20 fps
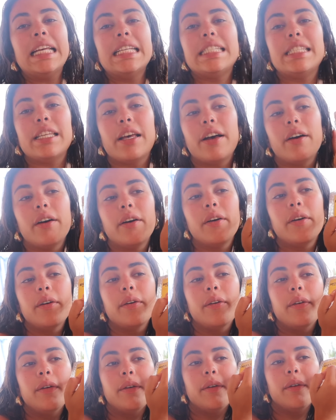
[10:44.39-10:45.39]

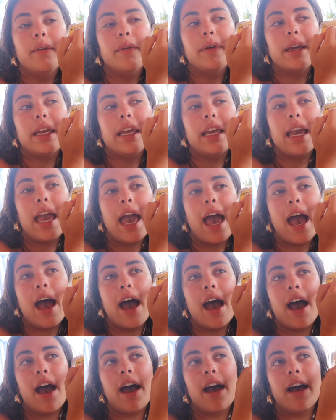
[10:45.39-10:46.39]
So we
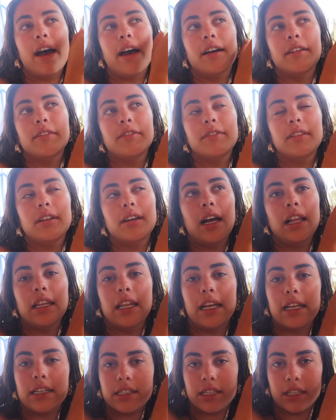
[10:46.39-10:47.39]
have a
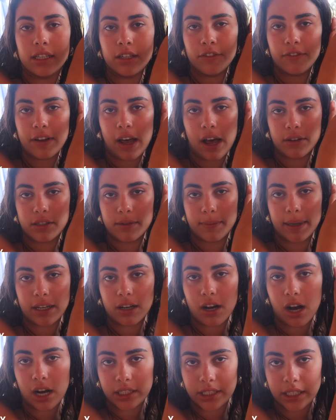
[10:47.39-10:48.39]
lesson of how to make
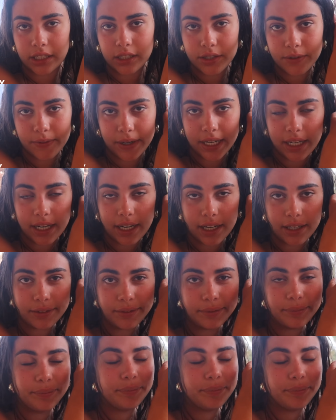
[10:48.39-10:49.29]
cocktails right now.